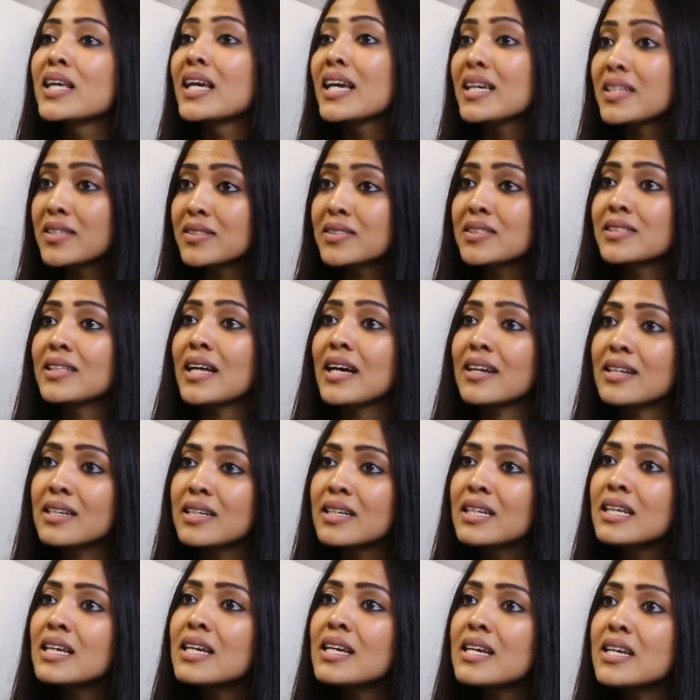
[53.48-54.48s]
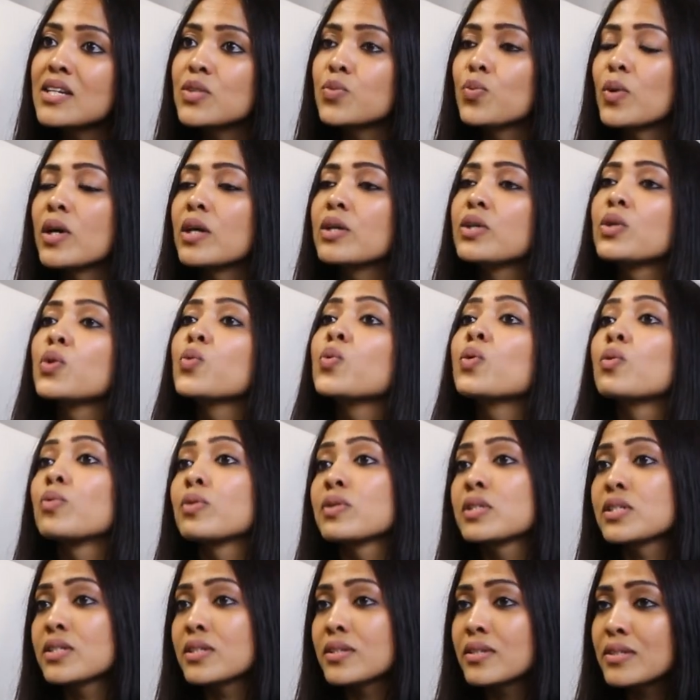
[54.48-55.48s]
cater to that need, where, you know,
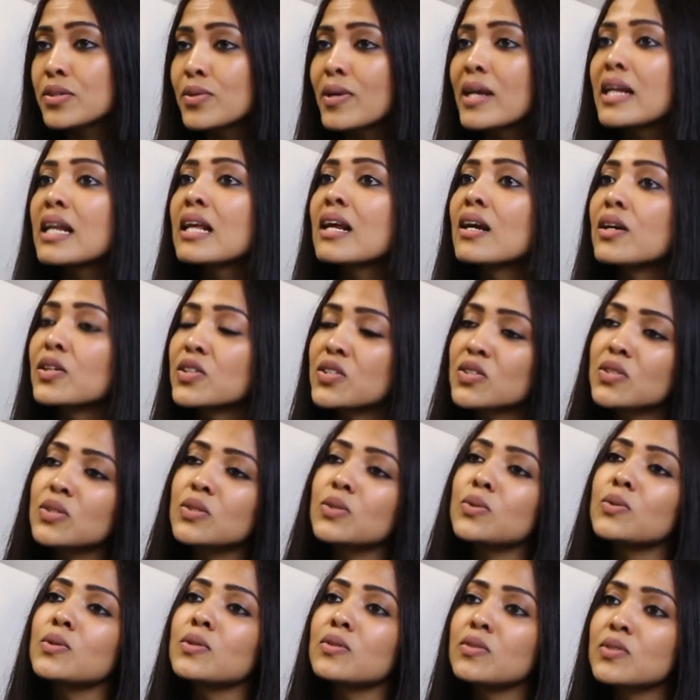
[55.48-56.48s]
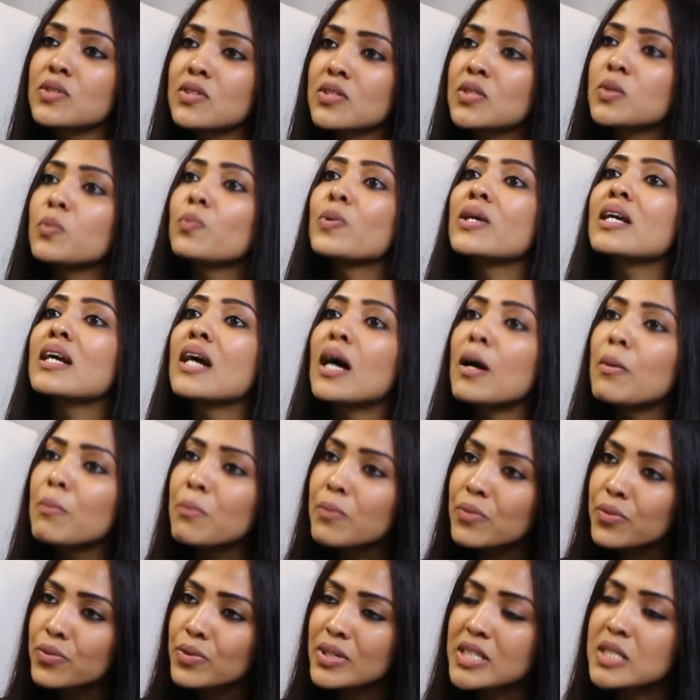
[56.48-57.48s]
we're training our students to
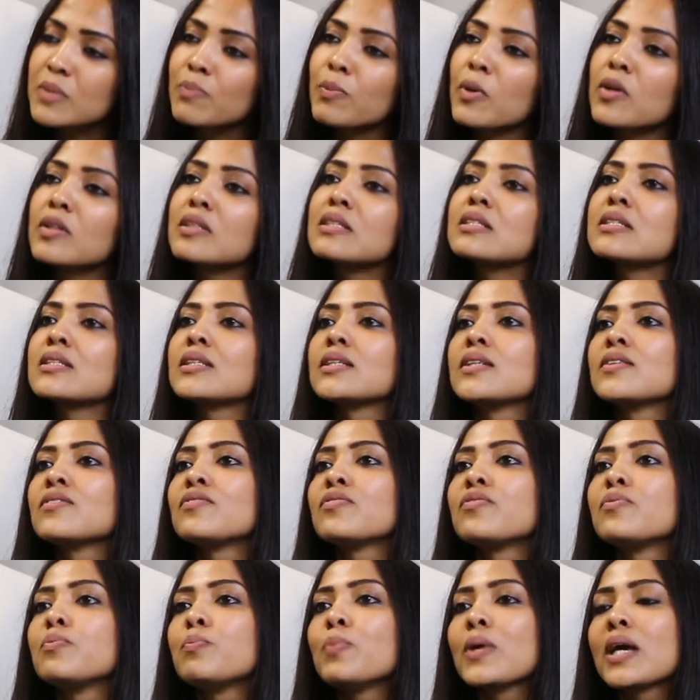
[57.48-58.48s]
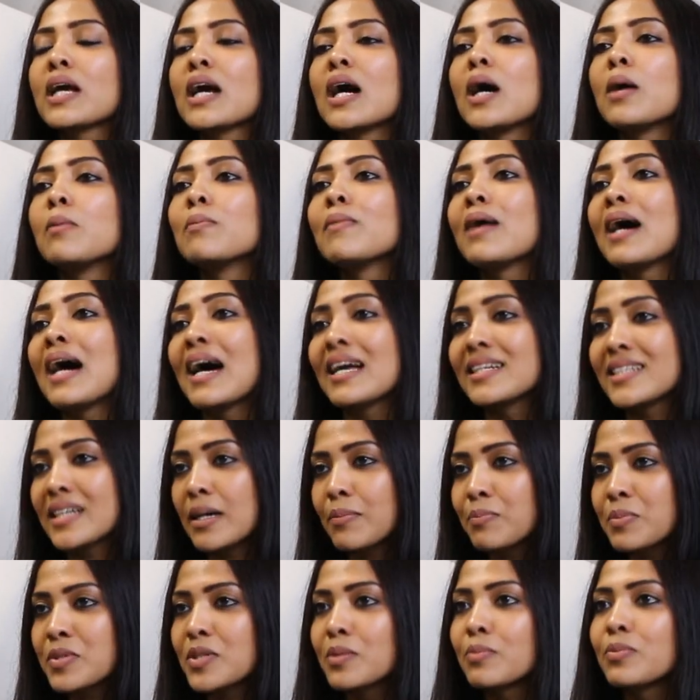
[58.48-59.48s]
become responsive, become
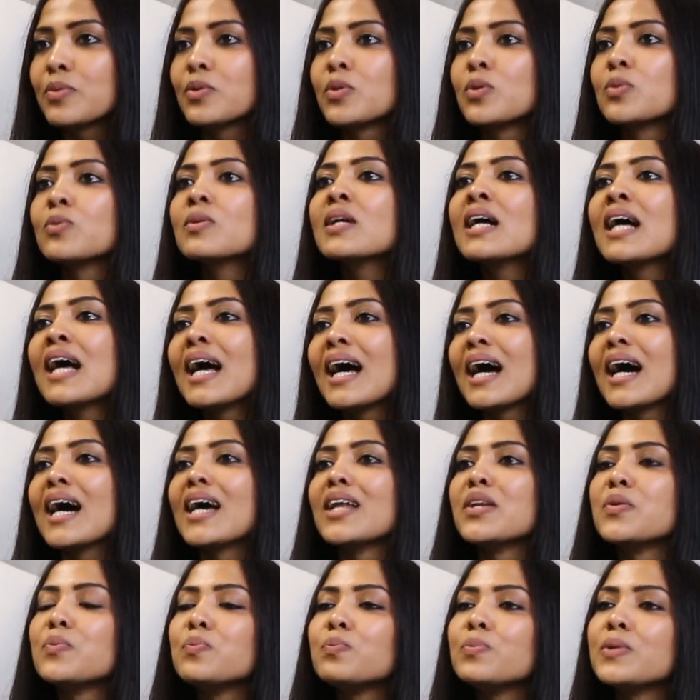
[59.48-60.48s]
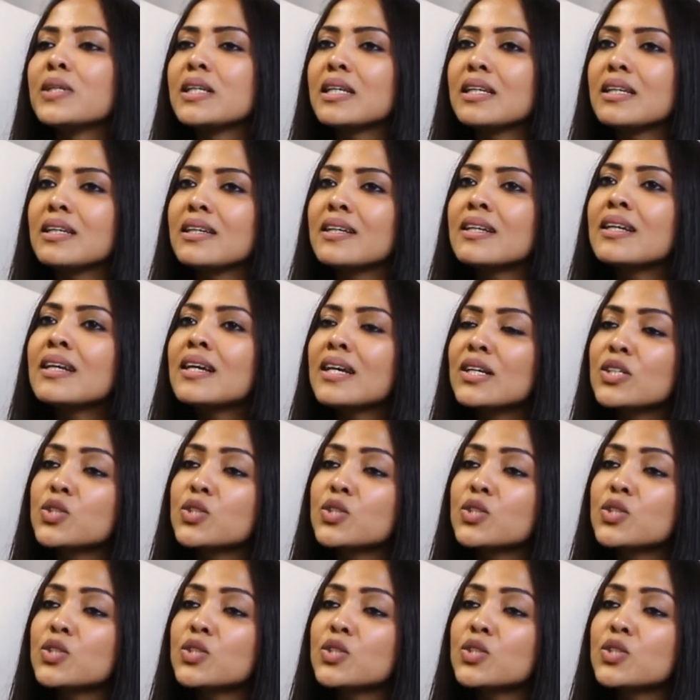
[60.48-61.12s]
adaptable, and be